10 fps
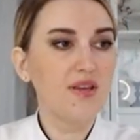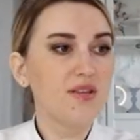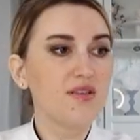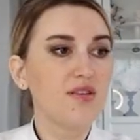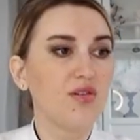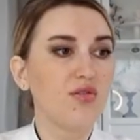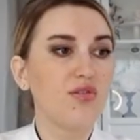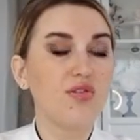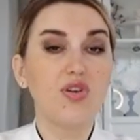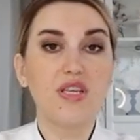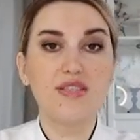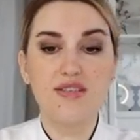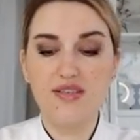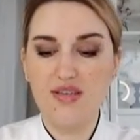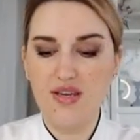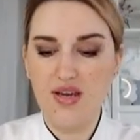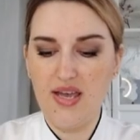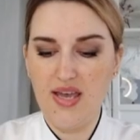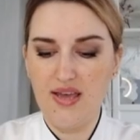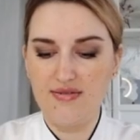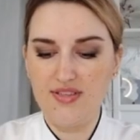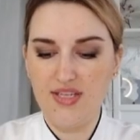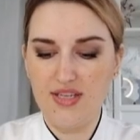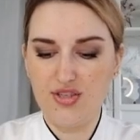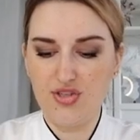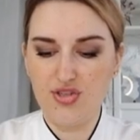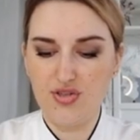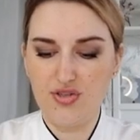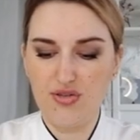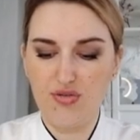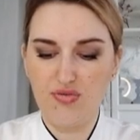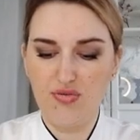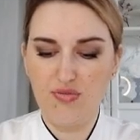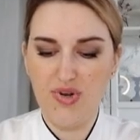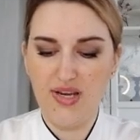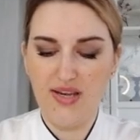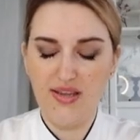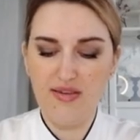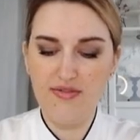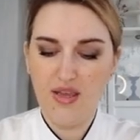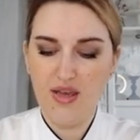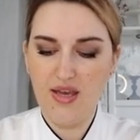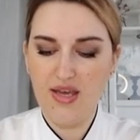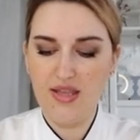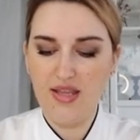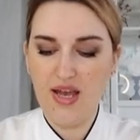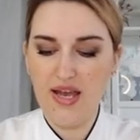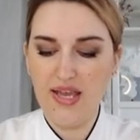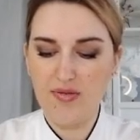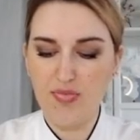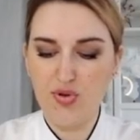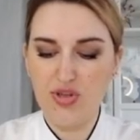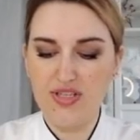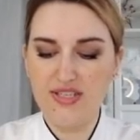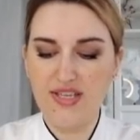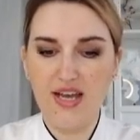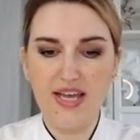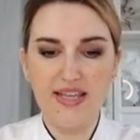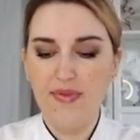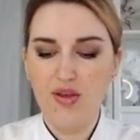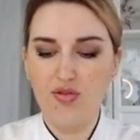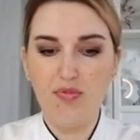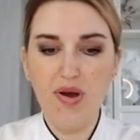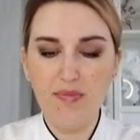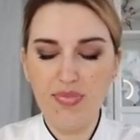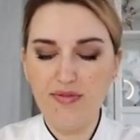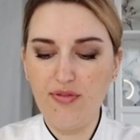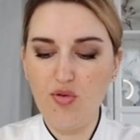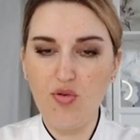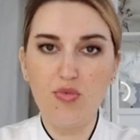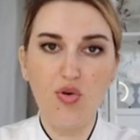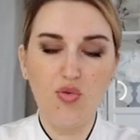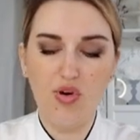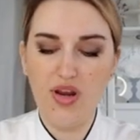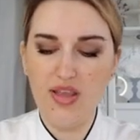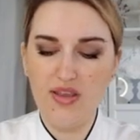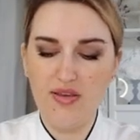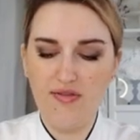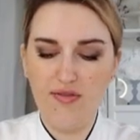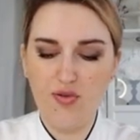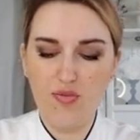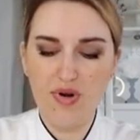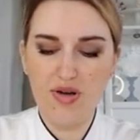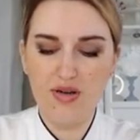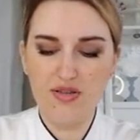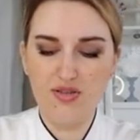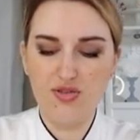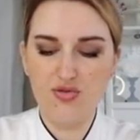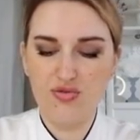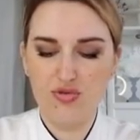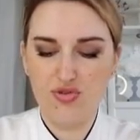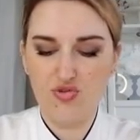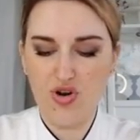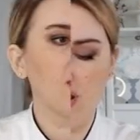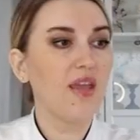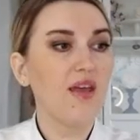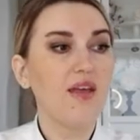So you can see I have textures on my leaf, and I can put it aside on a bumpy foam or any former to dry.